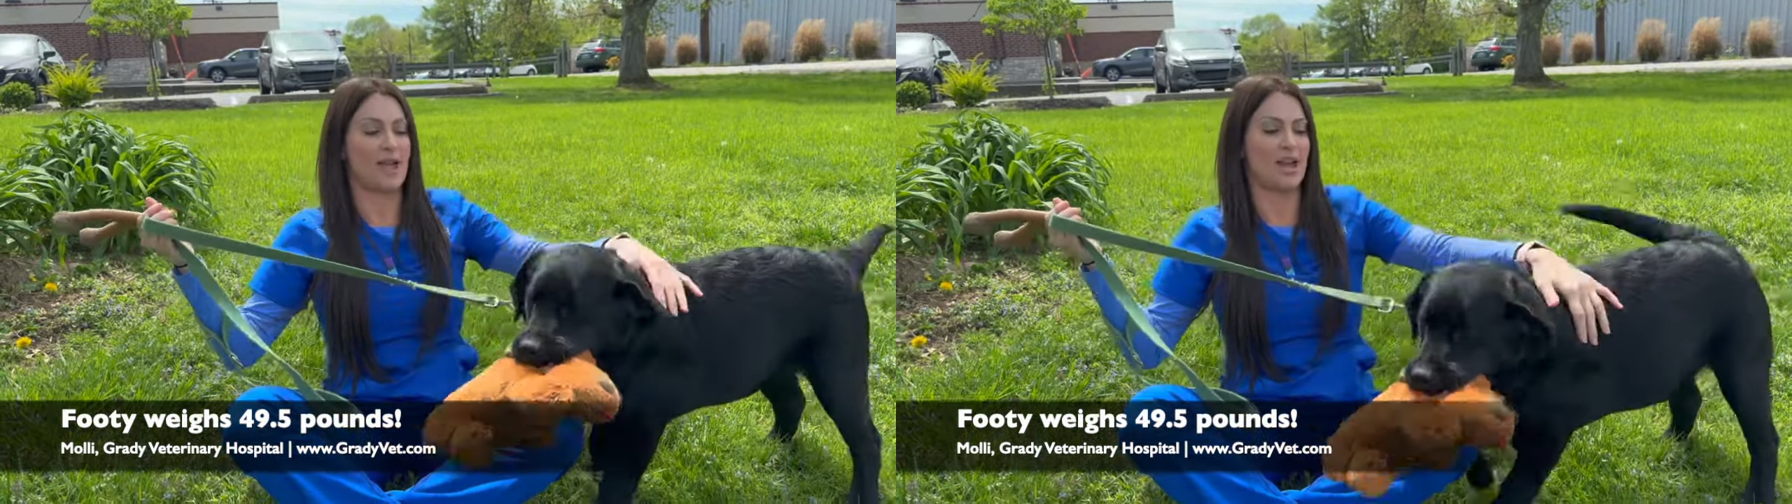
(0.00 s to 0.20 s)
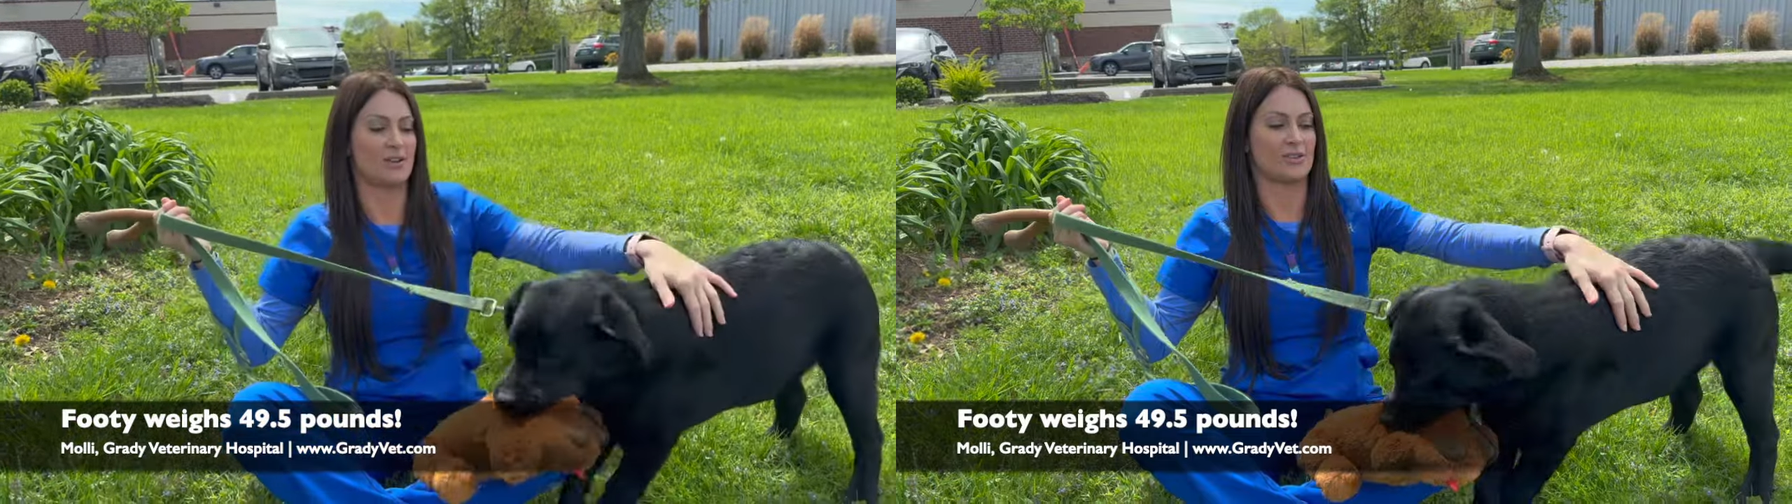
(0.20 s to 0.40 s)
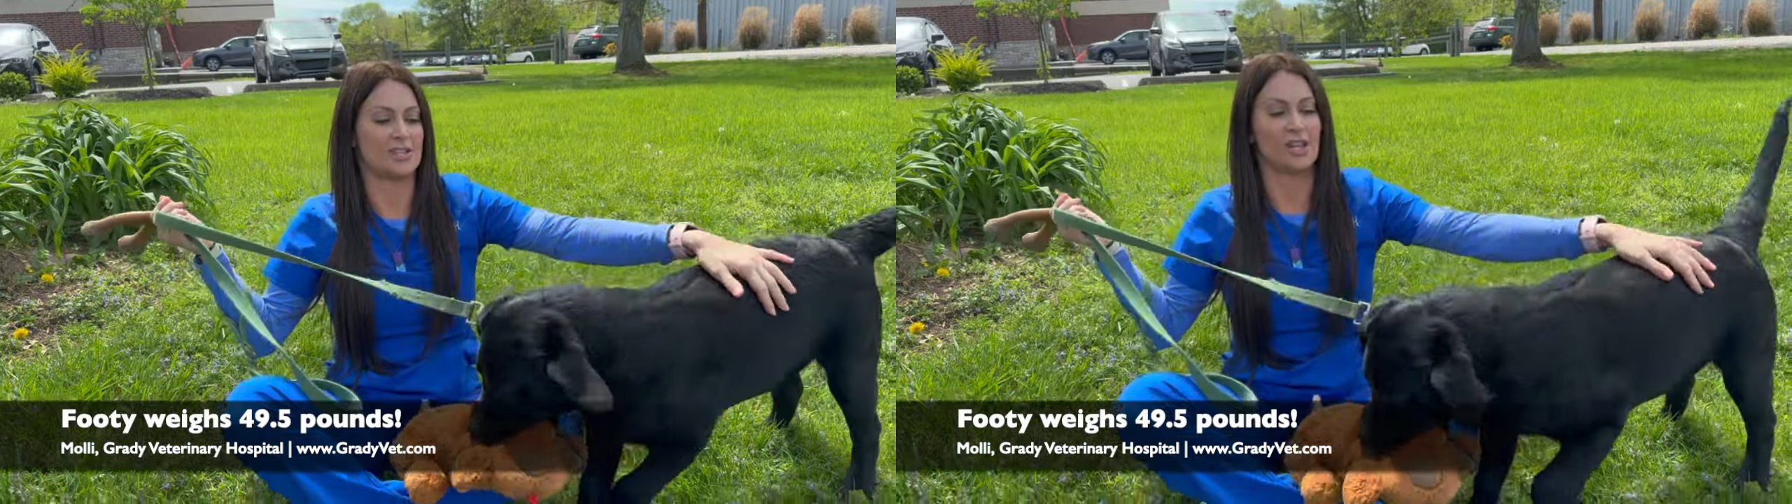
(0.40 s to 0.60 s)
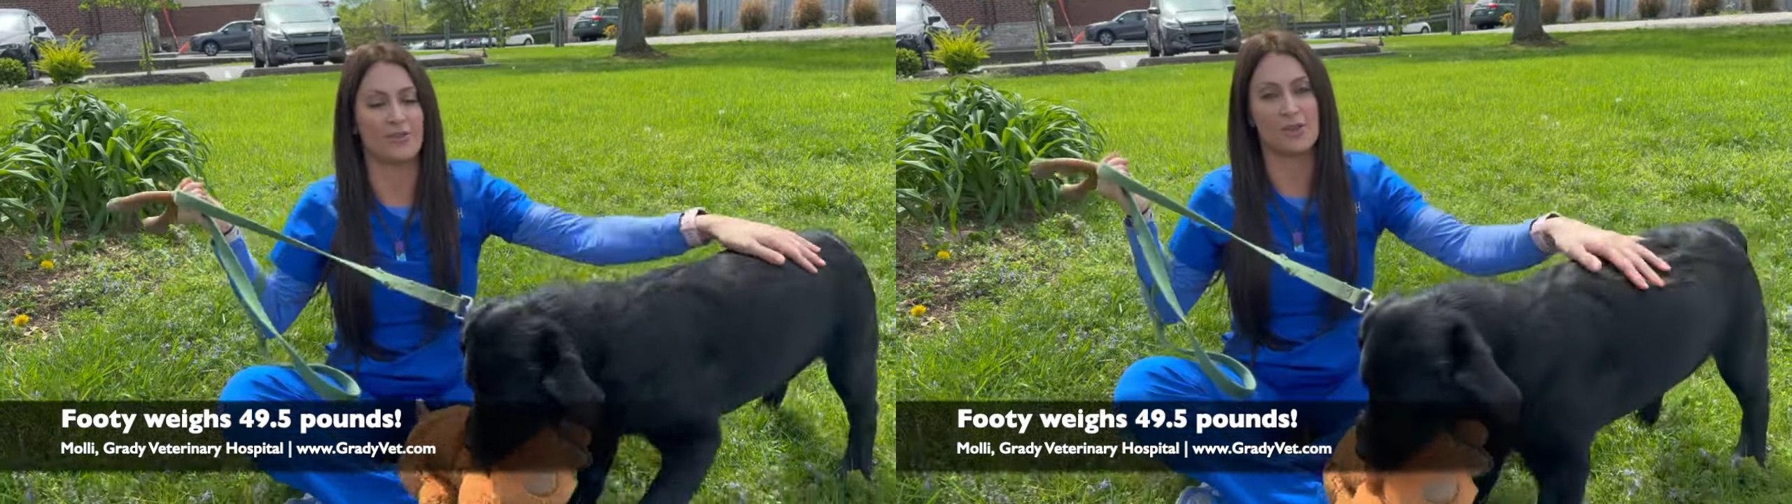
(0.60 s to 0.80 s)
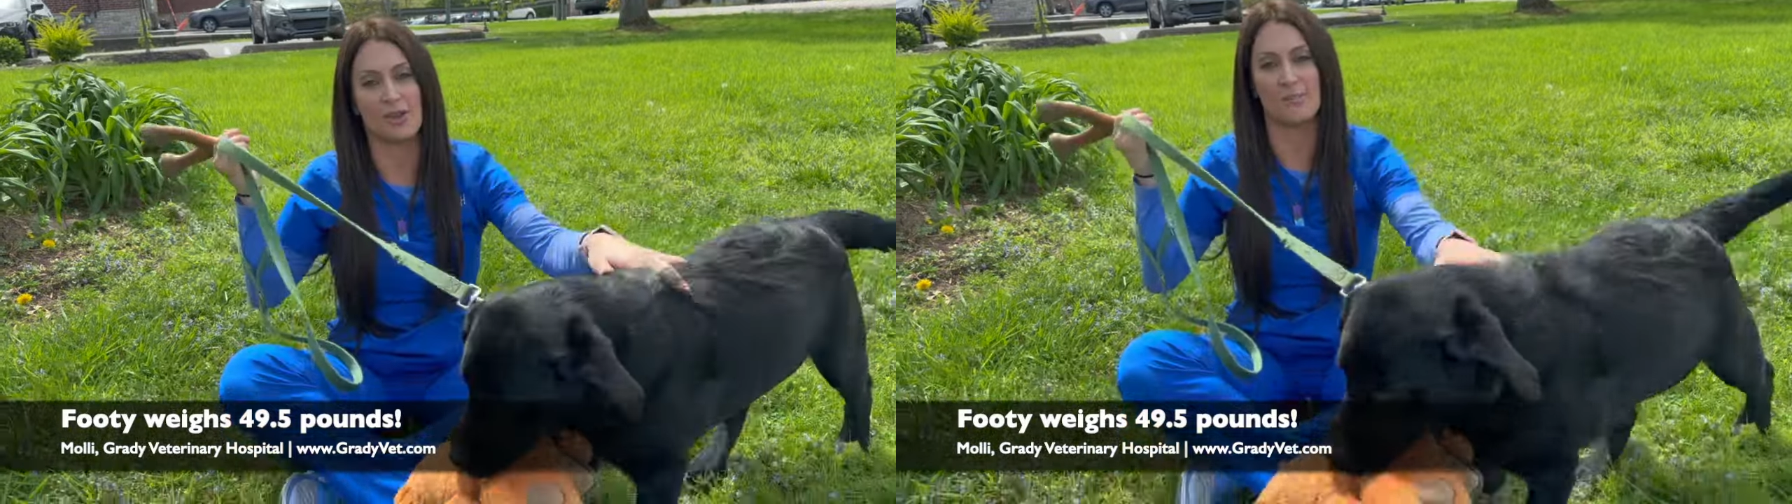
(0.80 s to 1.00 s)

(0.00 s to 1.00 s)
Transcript: pounds, if you can